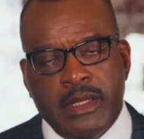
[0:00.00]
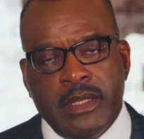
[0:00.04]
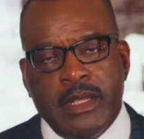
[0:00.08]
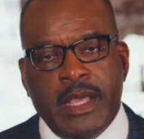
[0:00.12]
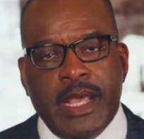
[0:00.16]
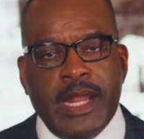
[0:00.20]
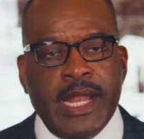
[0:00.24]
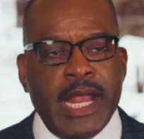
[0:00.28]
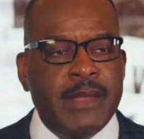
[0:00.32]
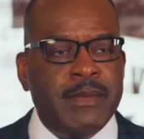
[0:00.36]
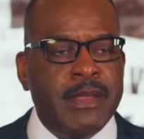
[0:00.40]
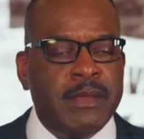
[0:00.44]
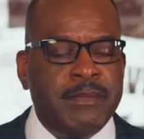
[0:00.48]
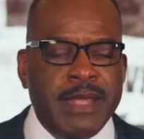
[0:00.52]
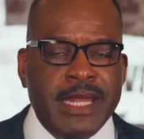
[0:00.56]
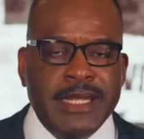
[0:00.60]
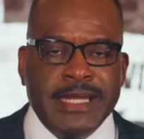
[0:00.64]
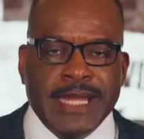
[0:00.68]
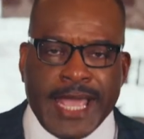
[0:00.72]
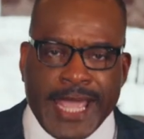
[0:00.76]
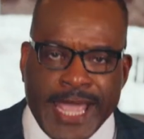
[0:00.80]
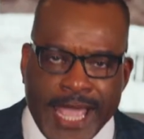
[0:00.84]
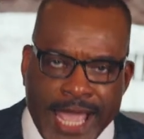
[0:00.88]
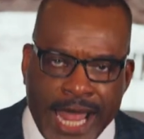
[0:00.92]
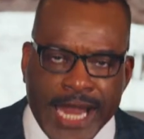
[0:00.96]
And they've been beating
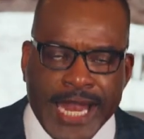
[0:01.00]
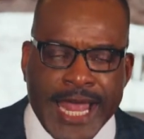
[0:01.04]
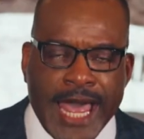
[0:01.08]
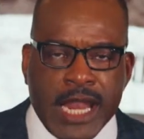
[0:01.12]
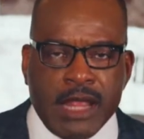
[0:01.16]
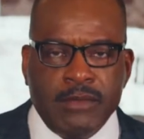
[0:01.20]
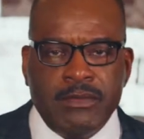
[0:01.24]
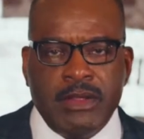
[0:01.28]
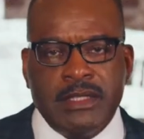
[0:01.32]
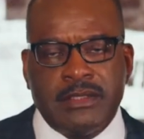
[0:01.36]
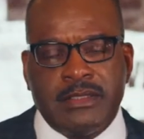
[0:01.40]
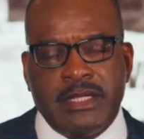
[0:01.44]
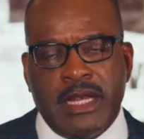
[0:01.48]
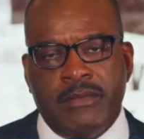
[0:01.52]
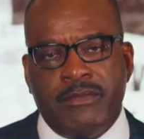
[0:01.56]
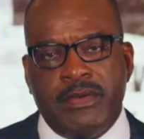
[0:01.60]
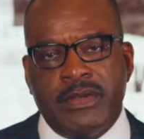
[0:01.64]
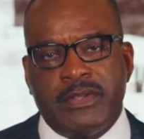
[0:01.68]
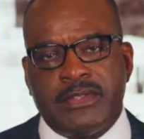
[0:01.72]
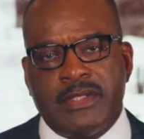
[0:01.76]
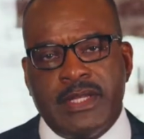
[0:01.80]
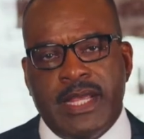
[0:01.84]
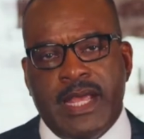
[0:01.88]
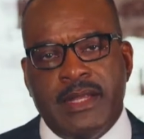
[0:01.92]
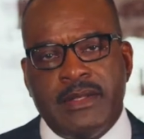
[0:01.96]
the hell out of us ever
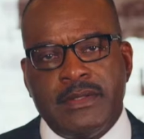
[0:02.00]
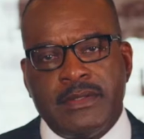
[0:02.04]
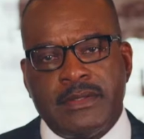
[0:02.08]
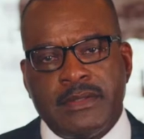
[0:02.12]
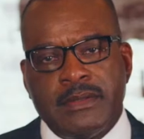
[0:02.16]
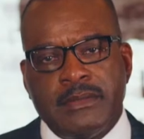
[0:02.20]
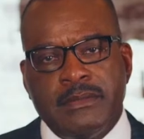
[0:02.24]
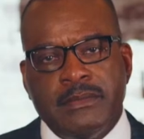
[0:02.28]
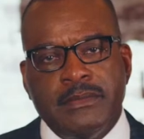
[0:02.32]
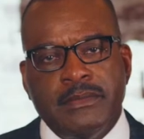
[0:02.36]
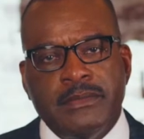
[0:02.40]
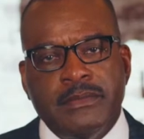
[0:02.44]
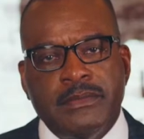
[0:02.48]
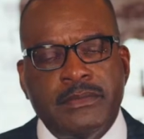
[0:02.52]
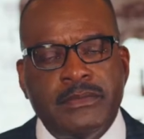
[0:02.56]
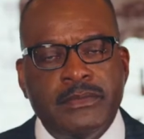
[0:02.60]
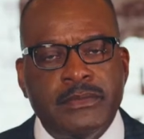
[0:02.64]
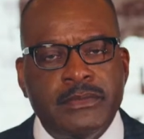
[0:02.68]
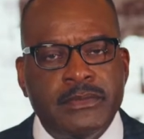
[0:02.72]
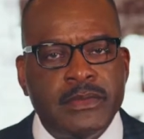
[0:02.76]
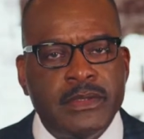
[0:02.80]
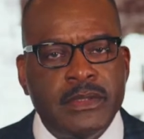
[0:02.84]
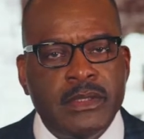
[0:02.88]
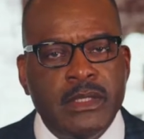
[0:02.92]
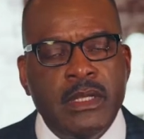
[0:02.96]
since.
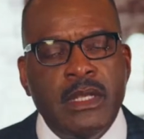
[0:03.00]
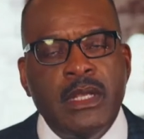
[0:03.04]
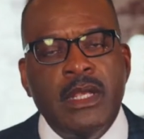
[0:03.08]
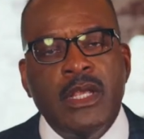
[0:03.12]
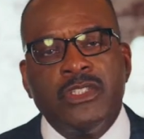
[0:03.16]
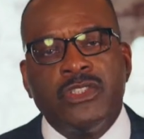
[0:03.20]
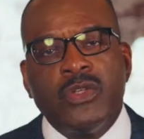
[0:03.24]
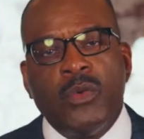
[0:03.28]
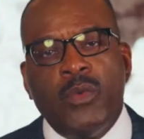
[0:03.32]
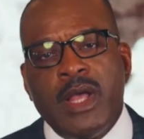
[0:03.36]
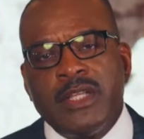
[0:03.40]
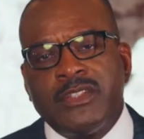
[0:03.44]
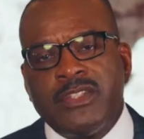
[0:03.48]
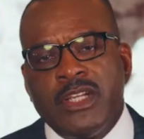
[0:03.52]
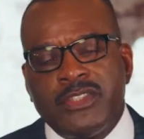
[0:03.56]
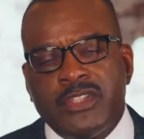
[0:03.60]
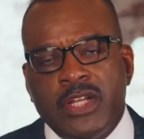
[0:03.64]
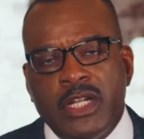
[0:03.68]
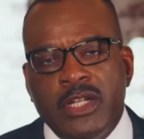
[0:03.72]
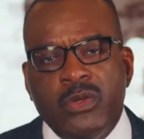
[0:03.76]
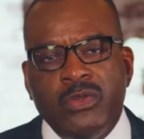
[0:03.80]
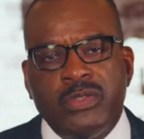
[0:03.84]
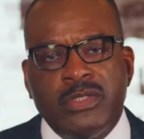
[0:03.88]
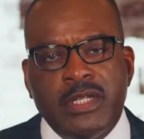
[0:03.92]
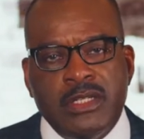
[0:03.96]
So what's the
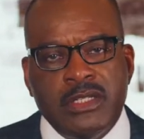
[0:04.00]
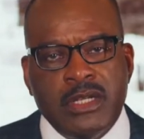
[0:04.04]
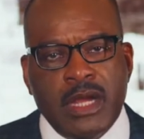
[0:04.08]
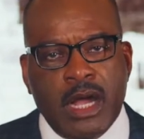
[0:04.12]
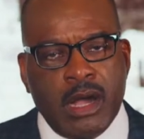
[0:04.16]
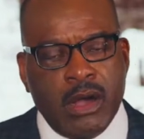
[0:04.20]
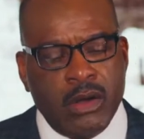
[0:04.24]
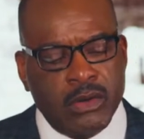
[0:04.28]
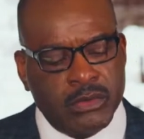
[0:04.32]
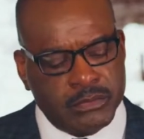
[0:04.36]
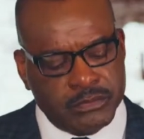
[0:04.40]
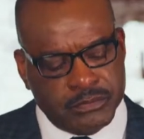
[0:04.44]
solution, y'all?